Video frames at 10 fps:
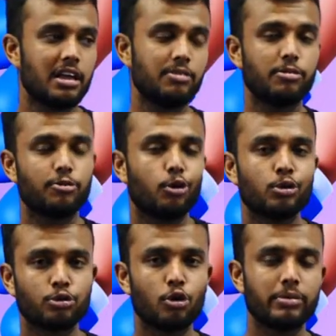In
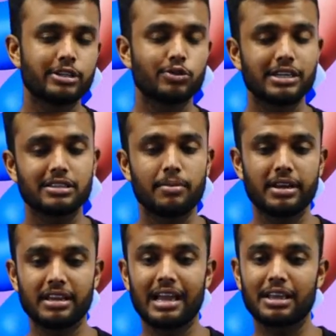before, so many students
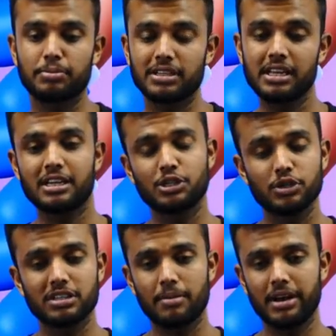commenting, especially
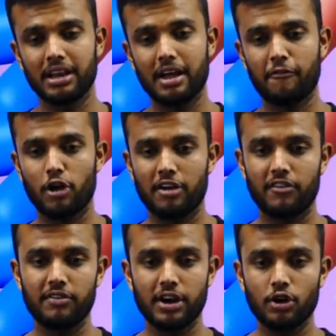Krishu is commenting for
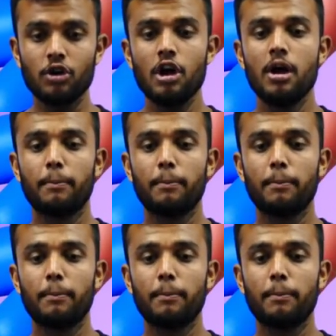every video.